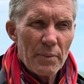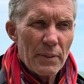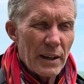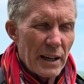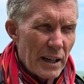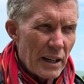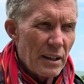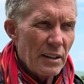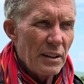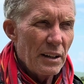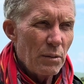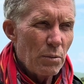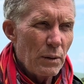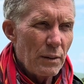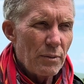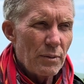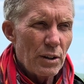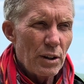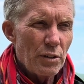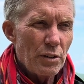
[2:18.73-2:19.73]
And indeed
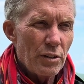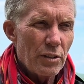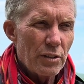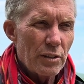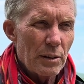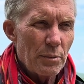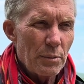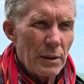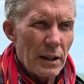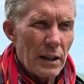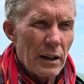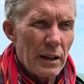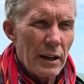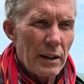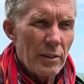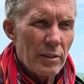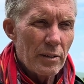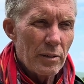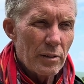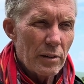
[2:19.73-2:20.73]
we've noticed some
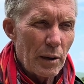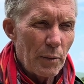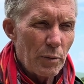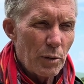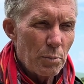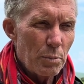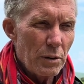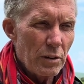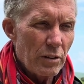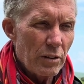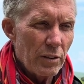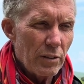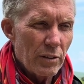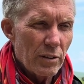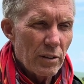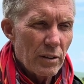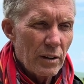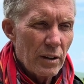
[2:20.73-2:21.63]
declines in some species.